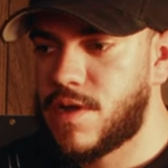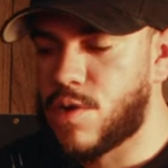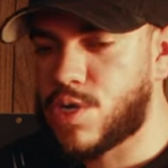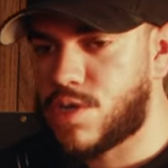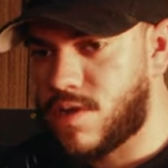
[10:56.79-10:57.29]

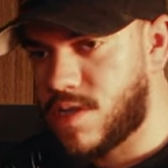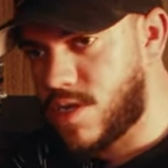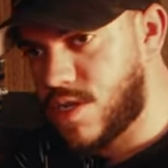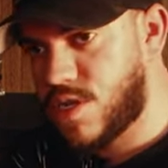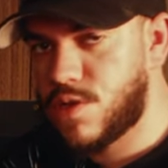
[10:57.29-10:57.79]
or start to
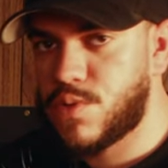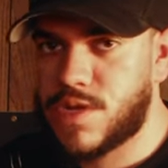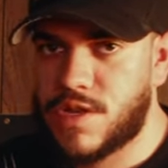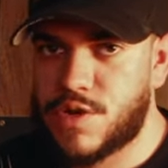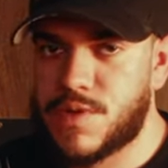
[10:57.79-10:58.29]
just lose
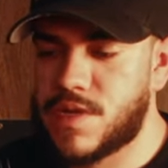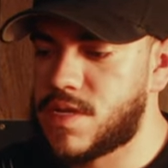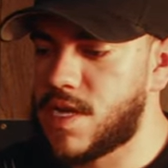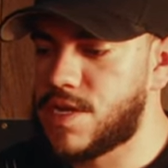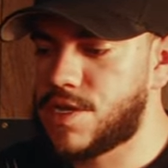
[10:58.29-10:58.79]
a little bit of
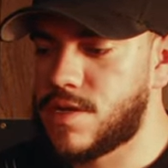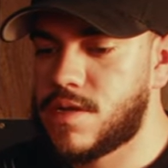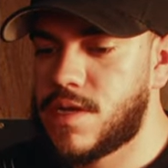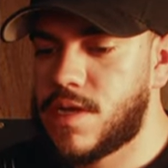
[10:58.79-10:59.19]
tension.